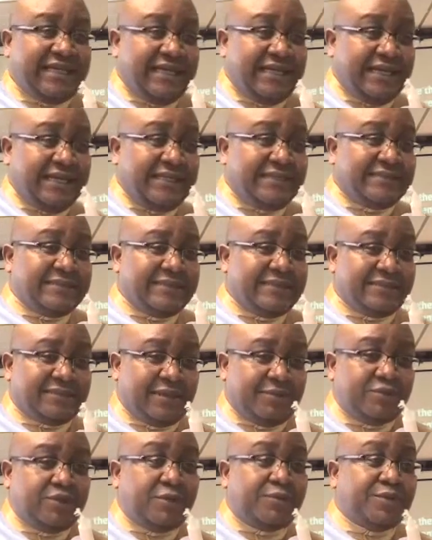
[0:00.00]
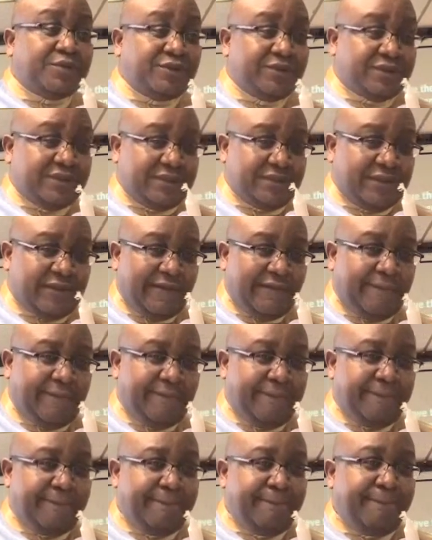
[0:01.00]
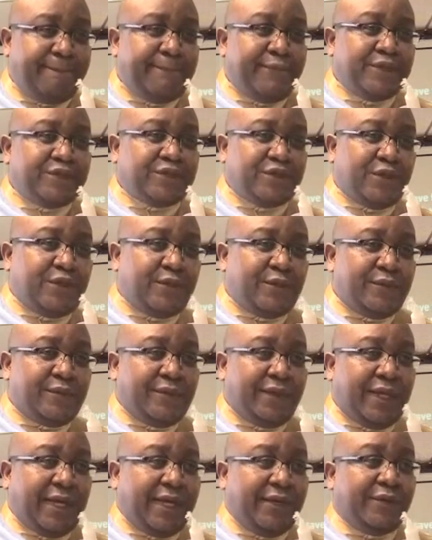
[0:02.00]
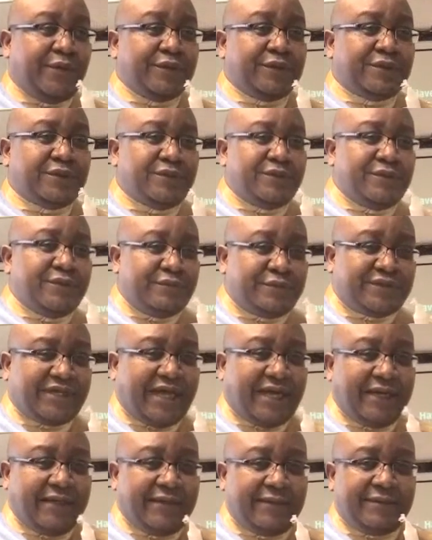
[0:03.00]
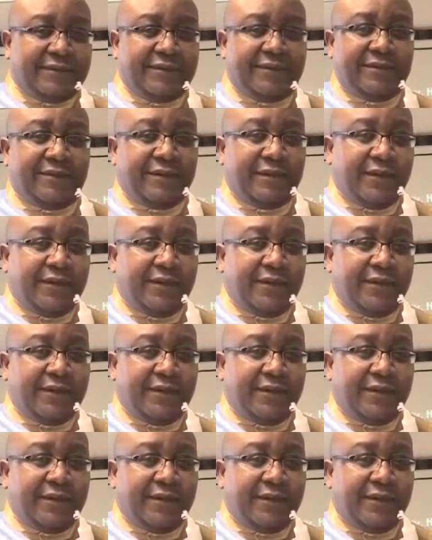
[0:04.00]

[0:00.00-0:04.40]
I had some double duties. So I was tired.